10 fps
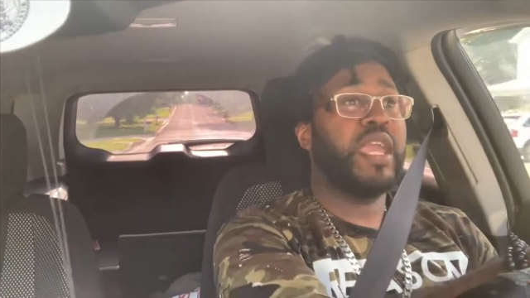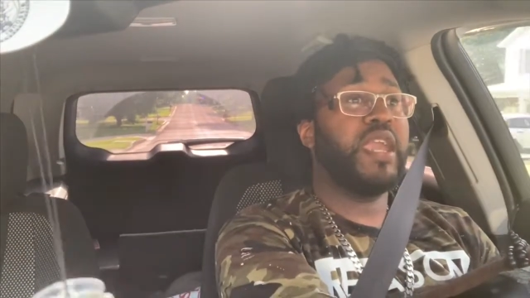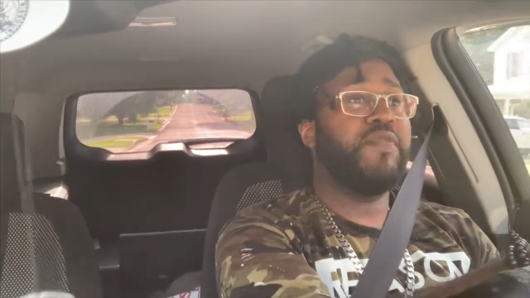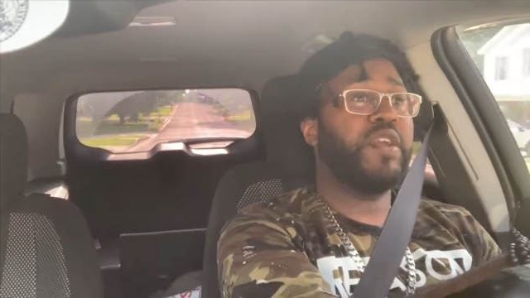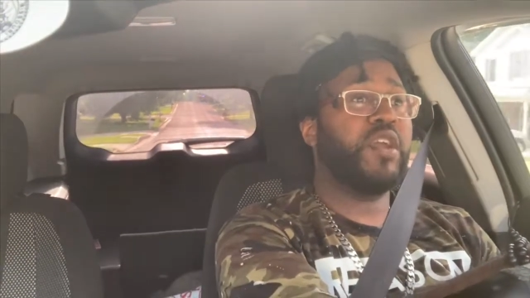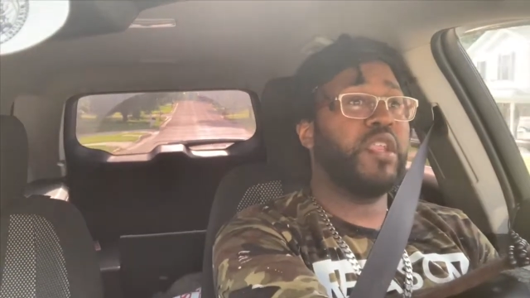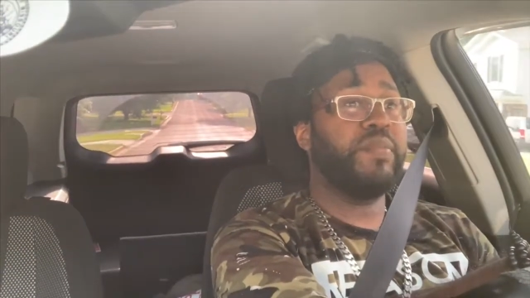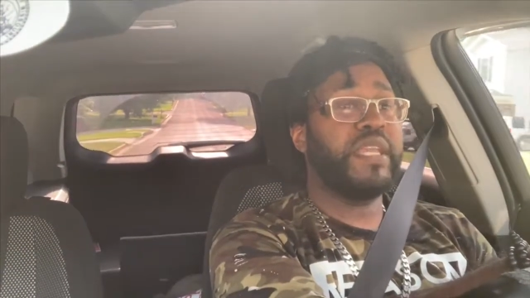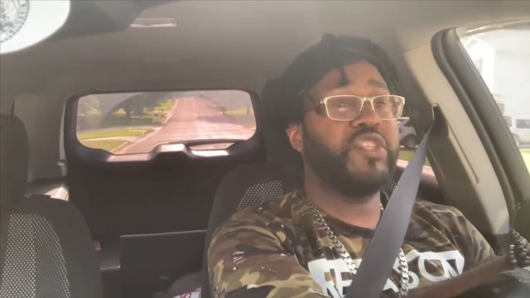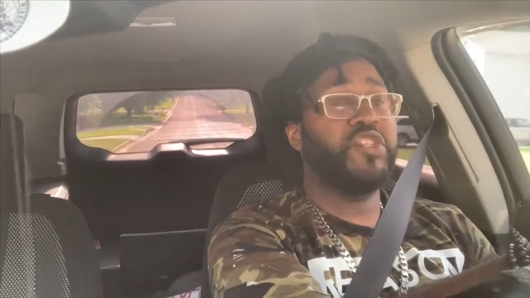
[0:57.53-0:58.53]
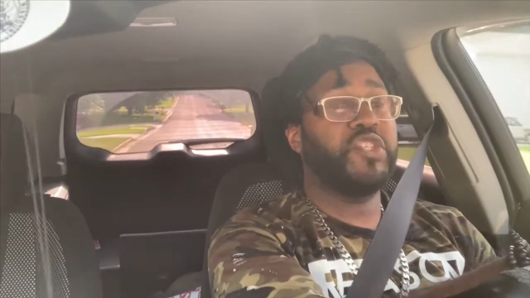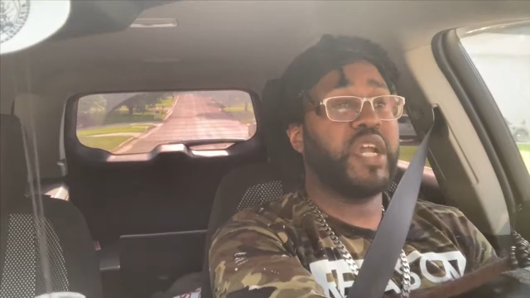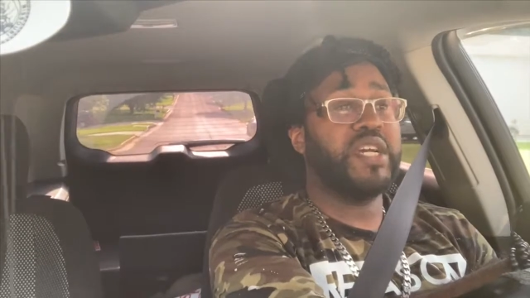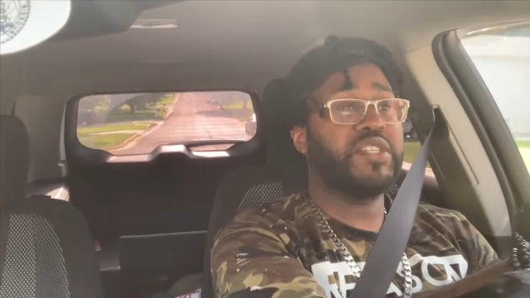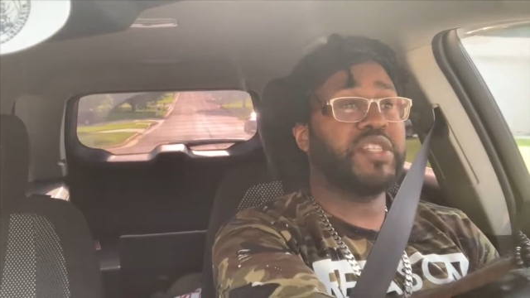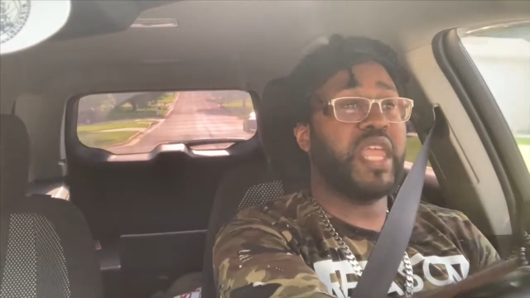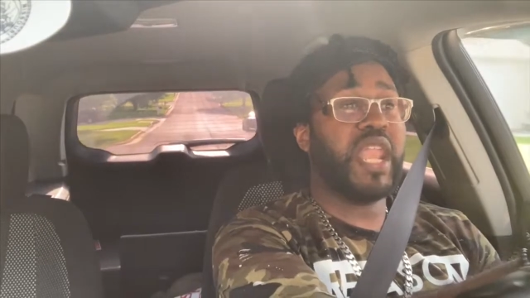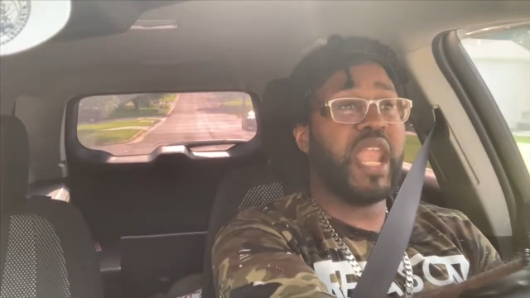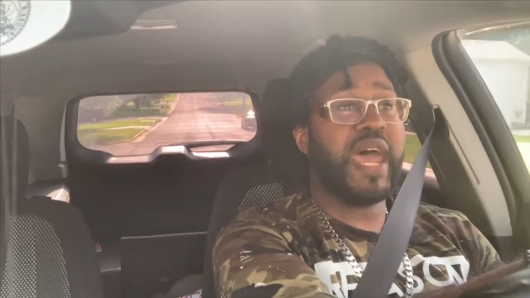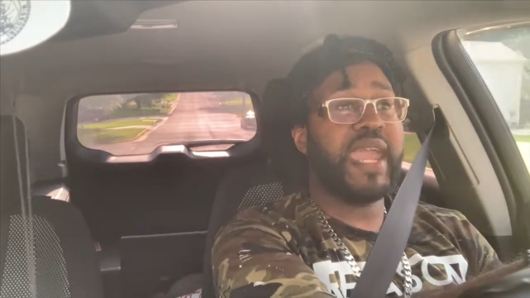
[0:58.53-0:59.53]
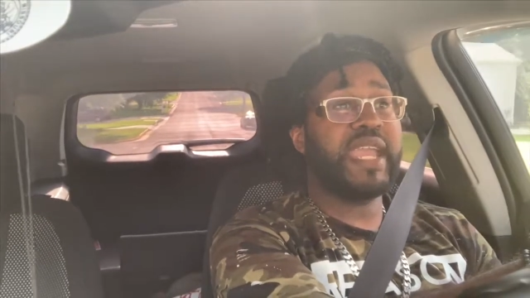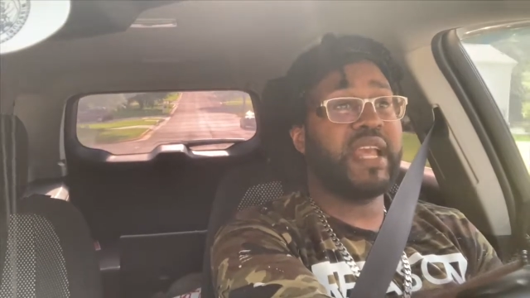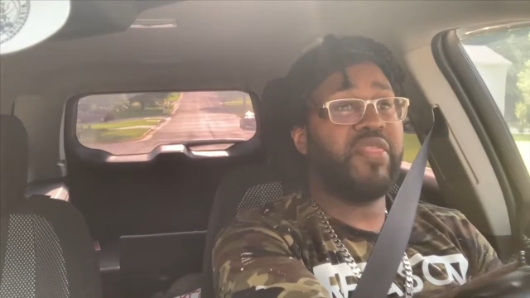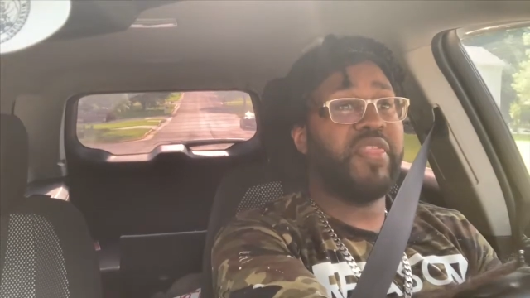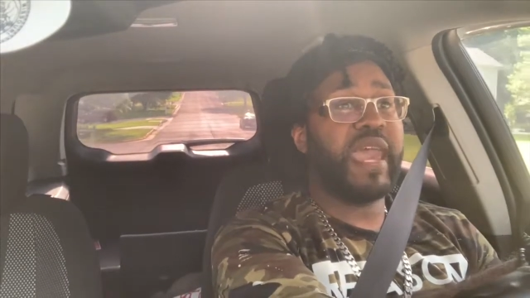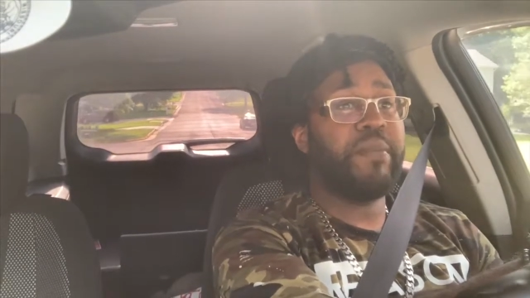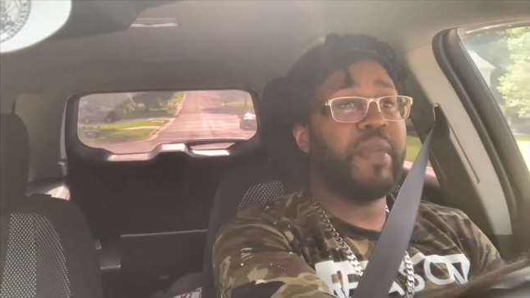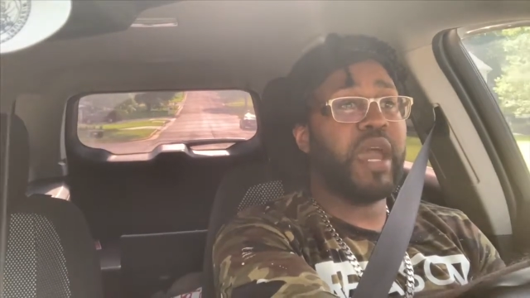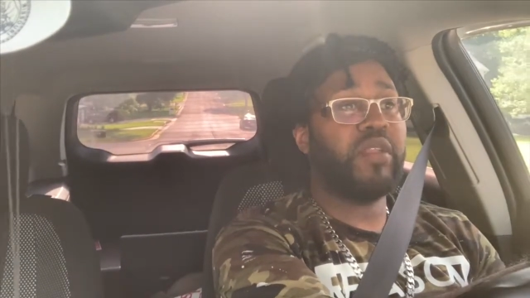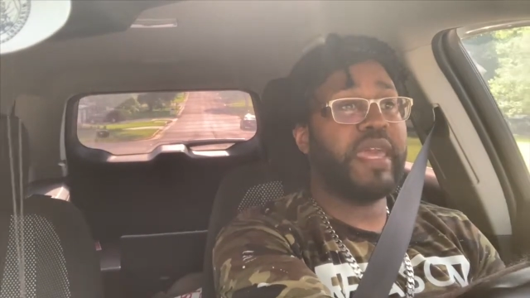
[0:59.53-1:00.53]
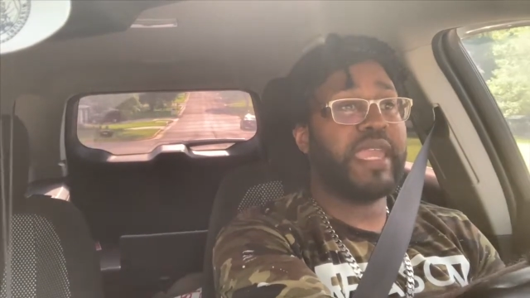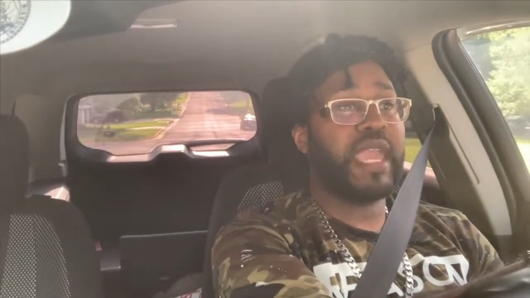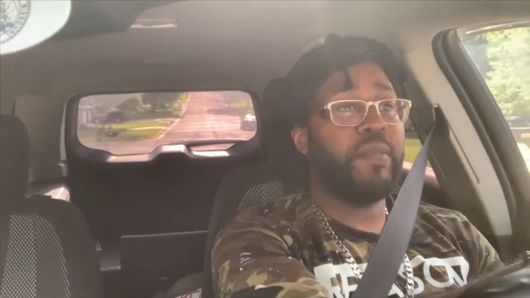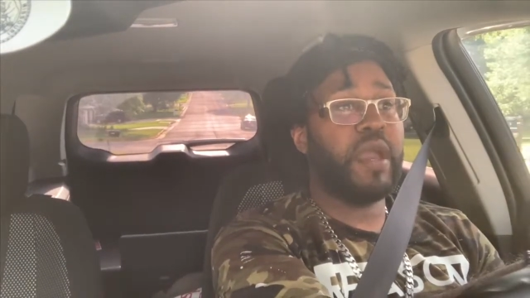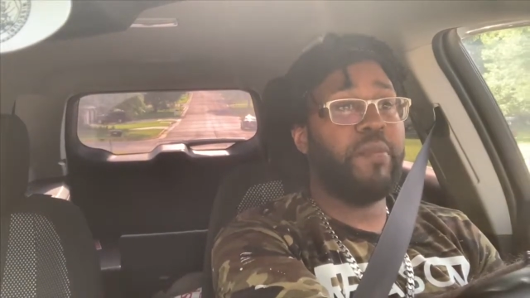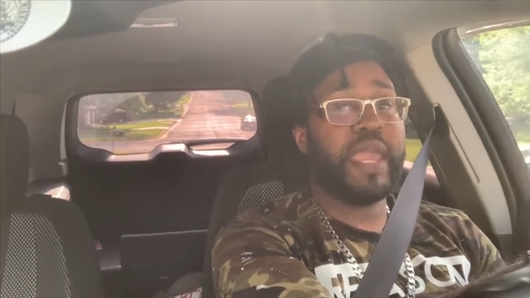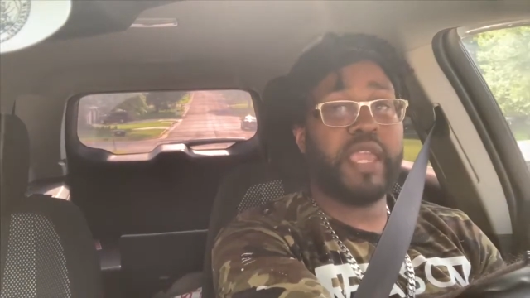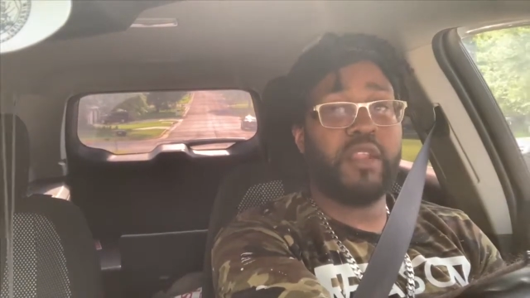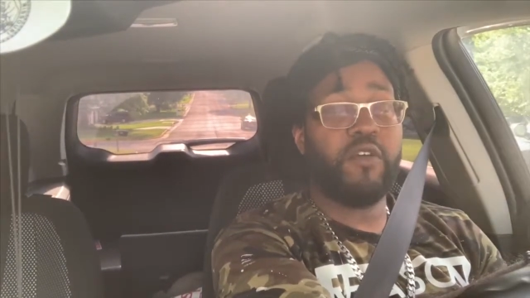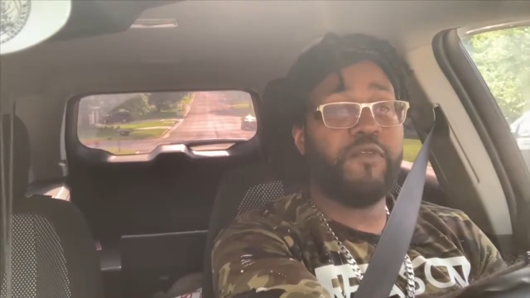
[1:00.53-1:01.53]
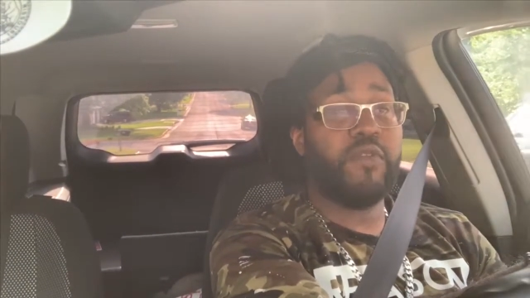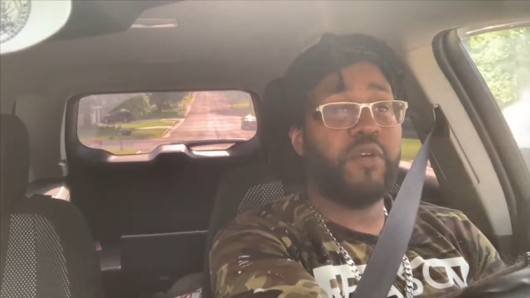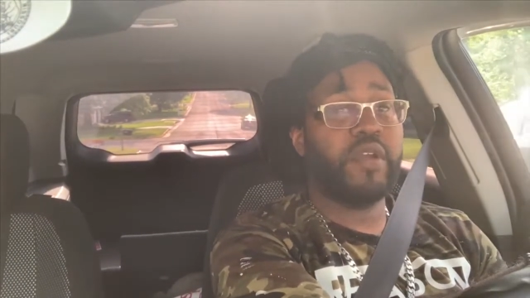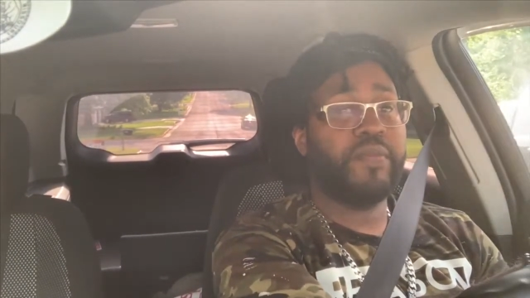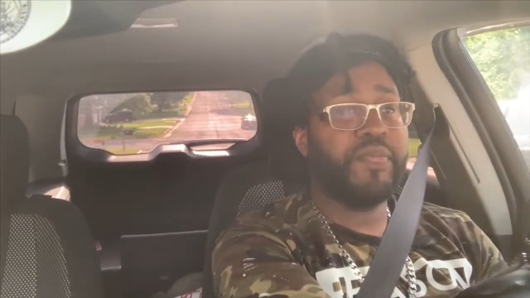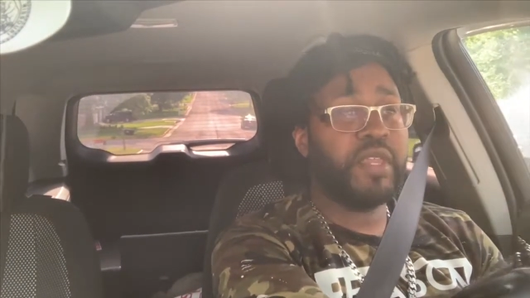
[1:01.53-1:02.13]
if they're gonna be just like that model that came out back in 04.